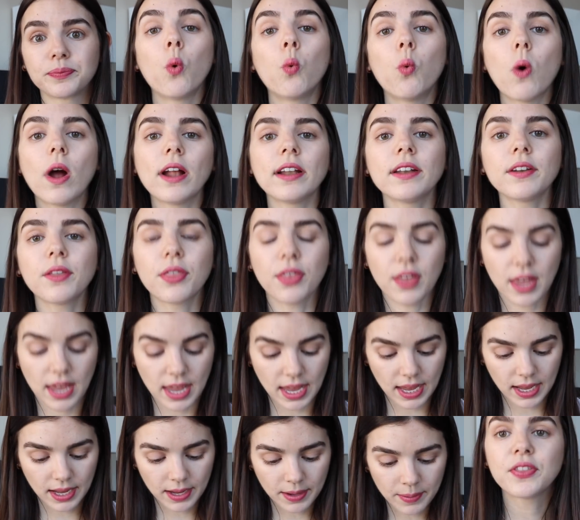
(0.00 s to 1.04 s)
One
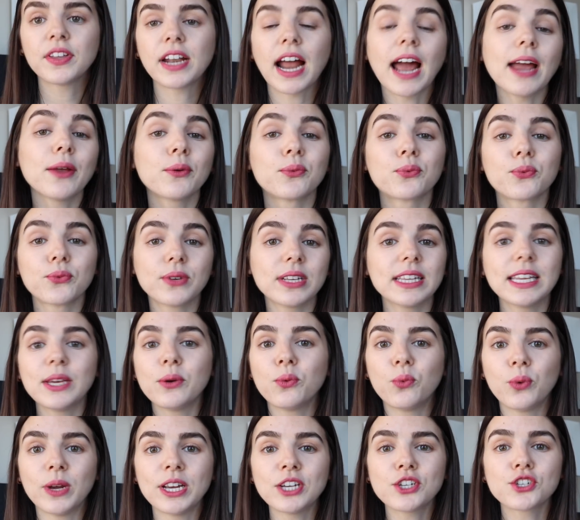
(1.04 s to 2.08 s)
thing that I really
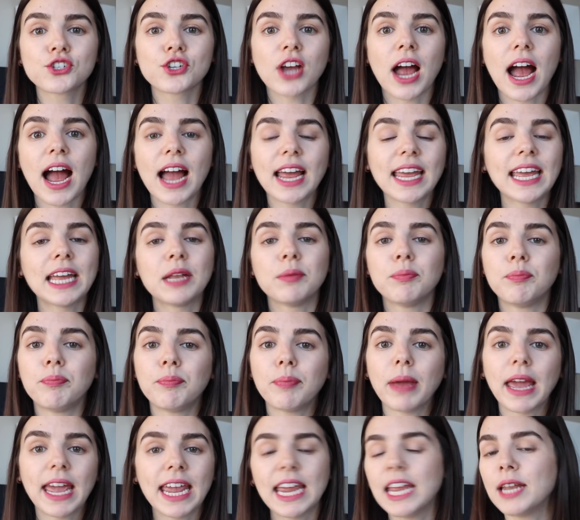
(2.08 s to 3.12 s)
wish I had
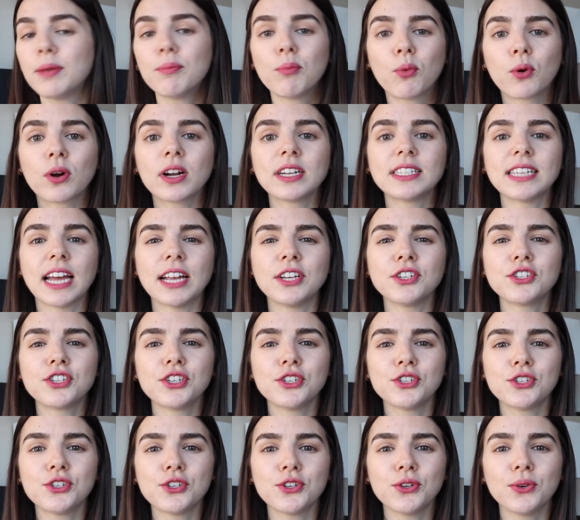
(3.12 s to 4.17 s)
paid more
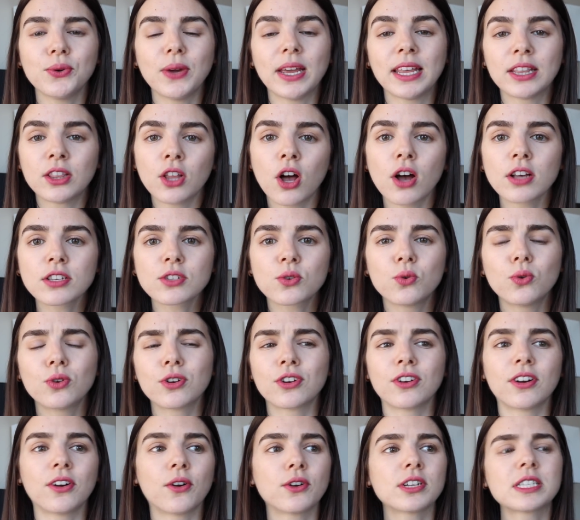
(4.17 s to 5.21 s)
attention to in law school
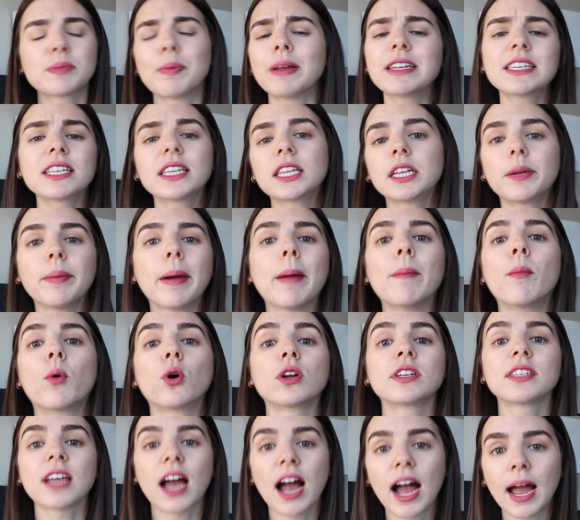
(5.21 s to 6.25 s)
or spent a little bit more
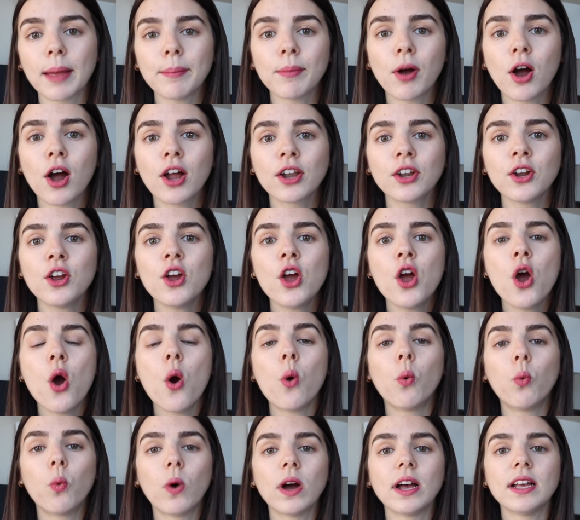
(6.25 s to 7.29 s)
time on
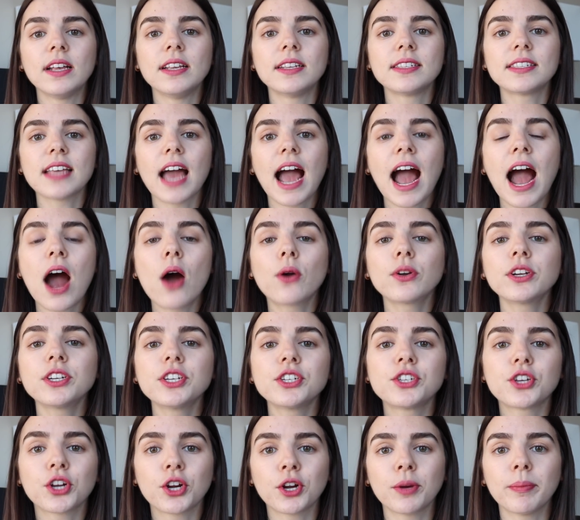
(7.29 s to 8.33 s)
was how to
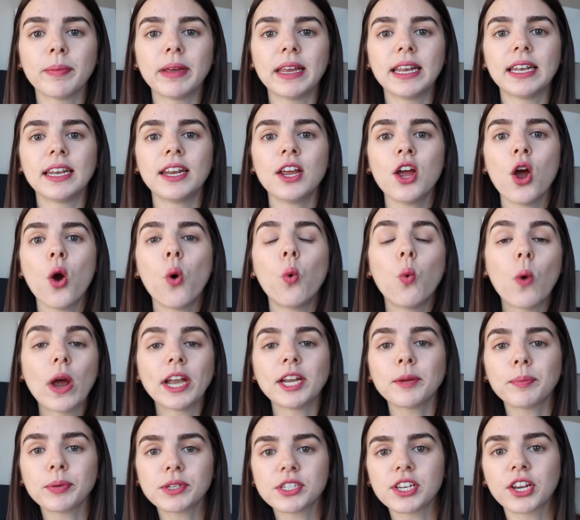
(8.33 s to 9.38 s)
determine when
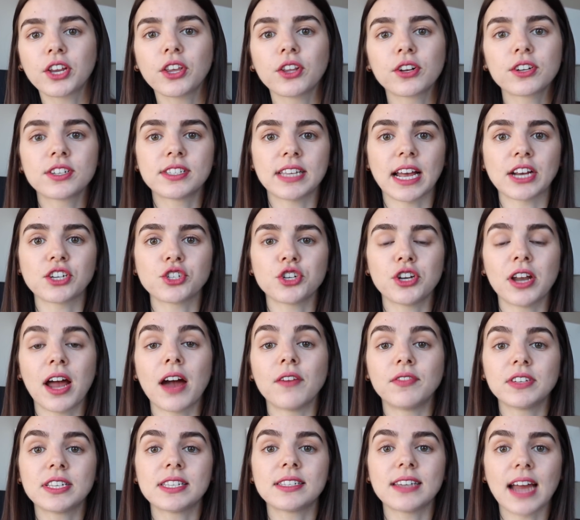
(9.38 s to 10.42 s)
a particular section
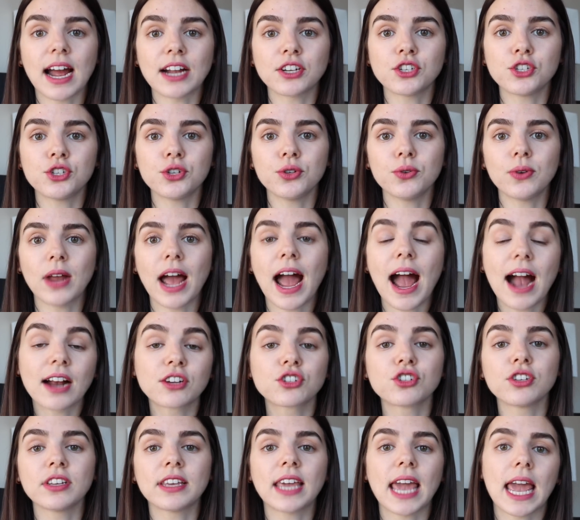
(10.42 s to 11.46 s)
of a statute
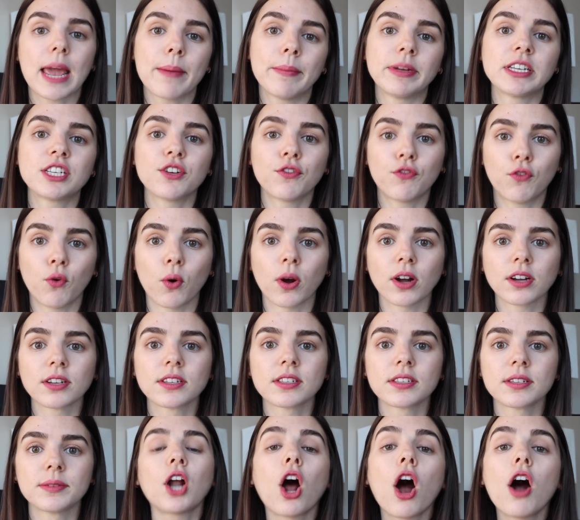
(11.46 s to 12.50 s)
actually came into
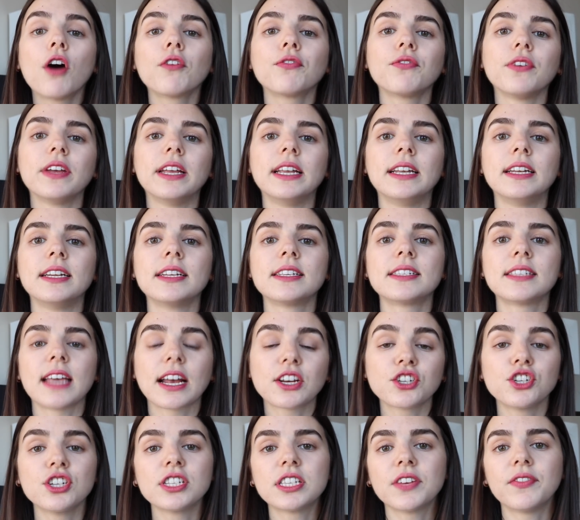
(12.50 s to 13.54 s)
force. Often,
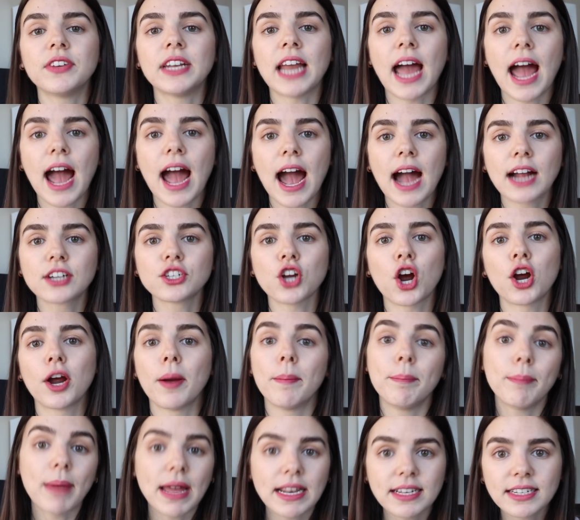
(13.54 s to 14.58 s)
sections of an act are
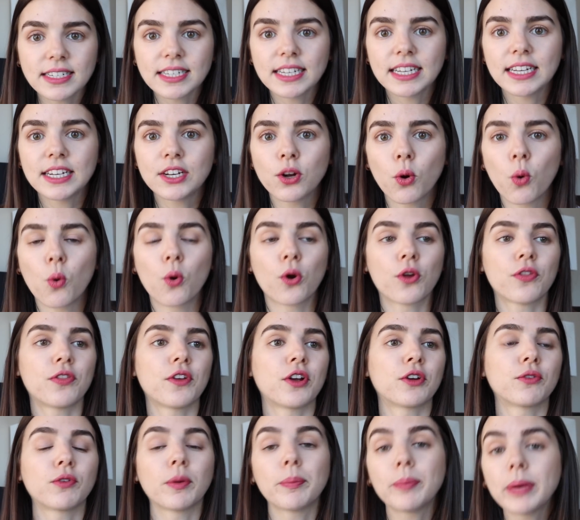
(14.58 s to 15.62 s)
amended or
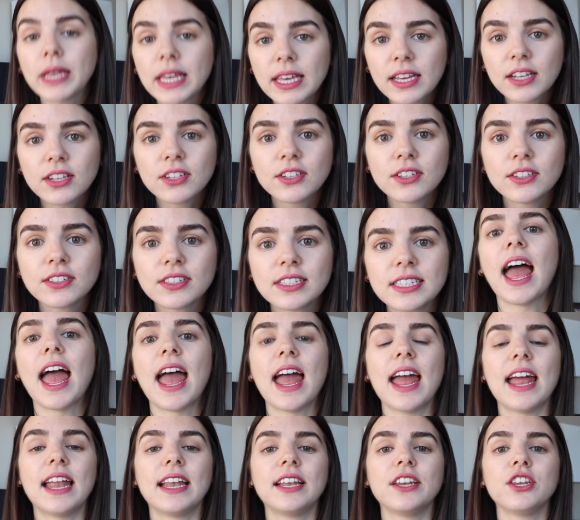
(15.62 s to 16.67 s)
they're repealed,
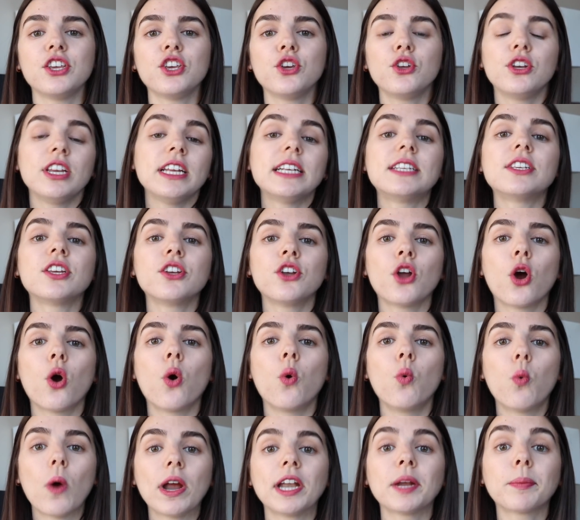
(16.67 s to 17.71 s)
and you need to know
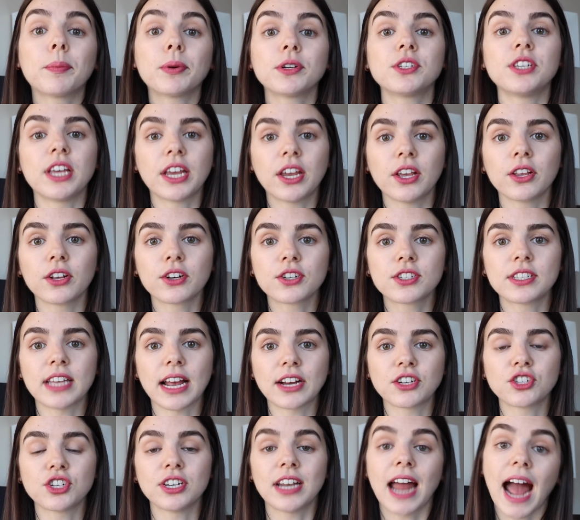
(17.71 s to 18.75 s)
when a particular
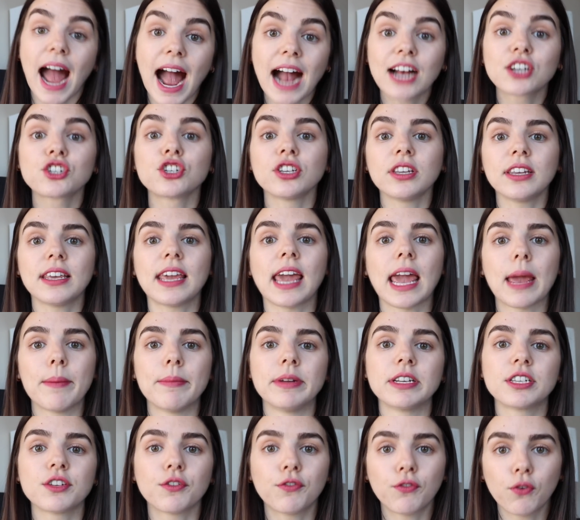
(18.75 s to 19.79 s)
section actually came
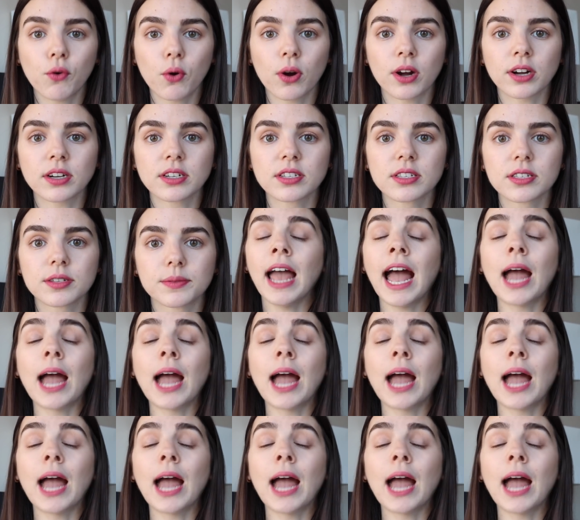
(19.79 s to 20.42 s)
into force.